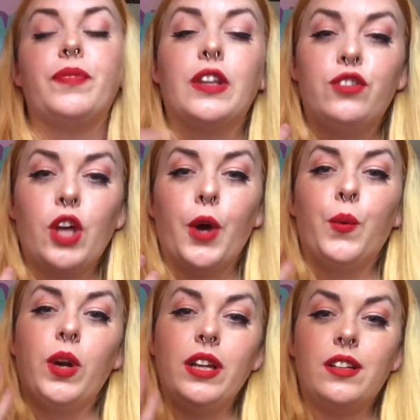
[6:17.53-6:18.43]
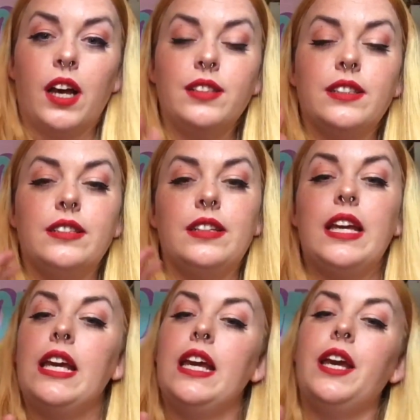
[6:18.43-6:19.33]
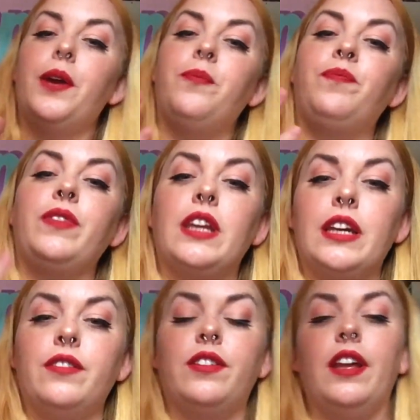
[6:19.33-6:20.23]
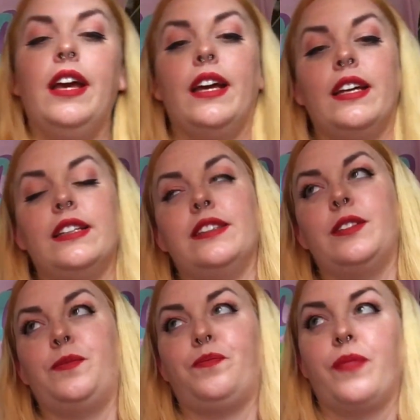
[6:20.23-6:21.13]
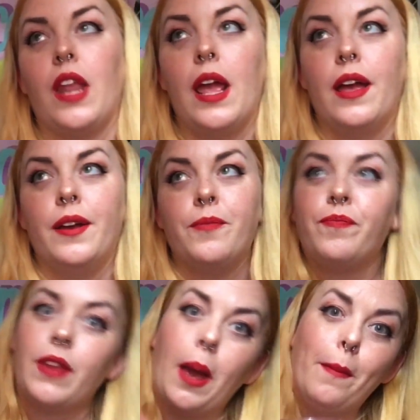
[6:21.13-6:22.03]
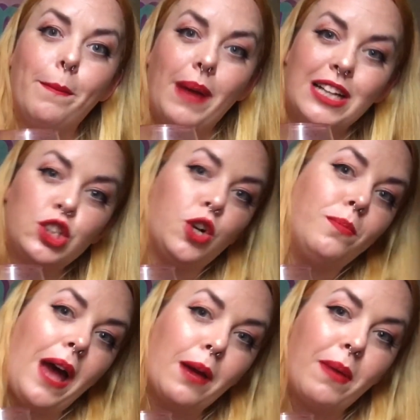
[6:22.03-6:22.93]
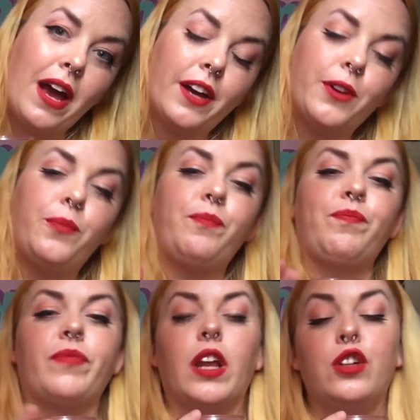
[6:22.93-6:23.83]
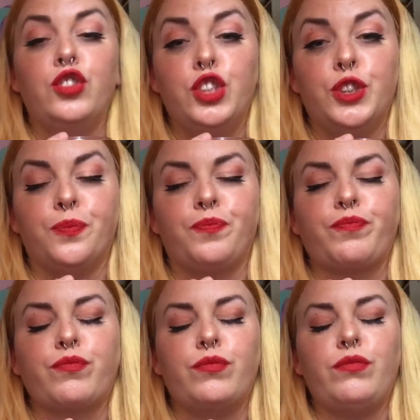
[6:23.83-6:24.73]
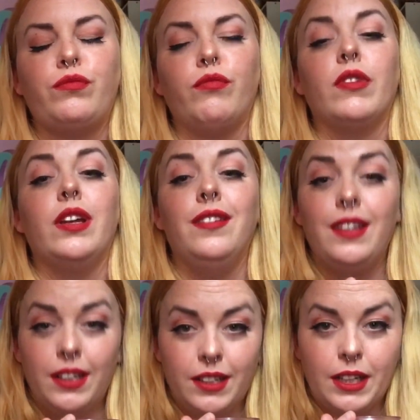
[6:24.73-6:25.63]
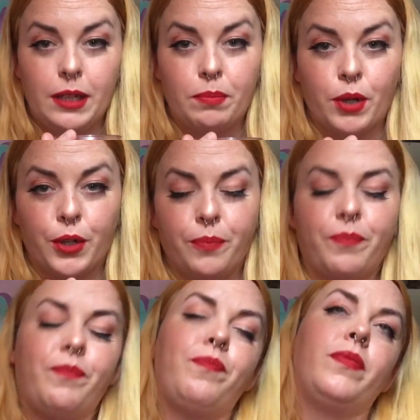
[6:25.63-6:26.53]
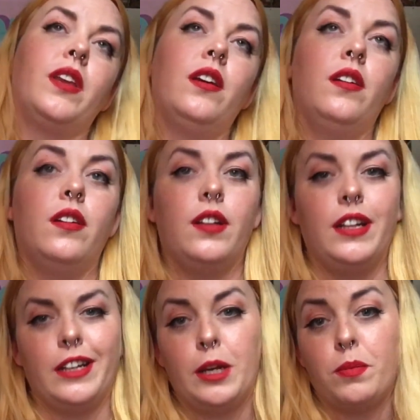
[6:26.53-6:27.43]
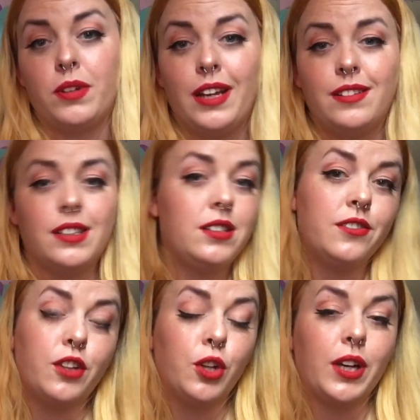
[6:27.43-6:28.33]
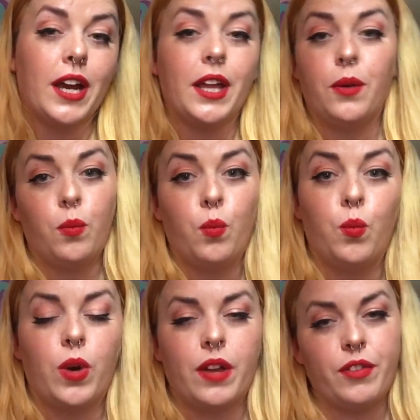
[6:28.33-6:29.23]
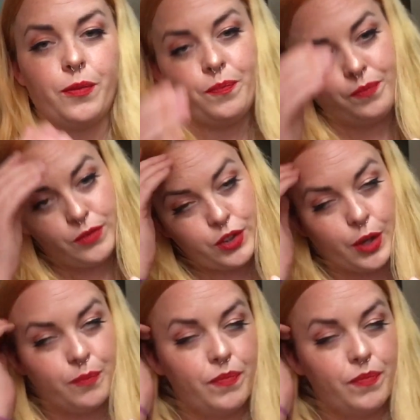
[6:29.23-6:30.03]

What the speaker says: So what he does is he gives his magical backpack to the innkeeper. Innkeeper takes it, doesn't look at it, whatever. So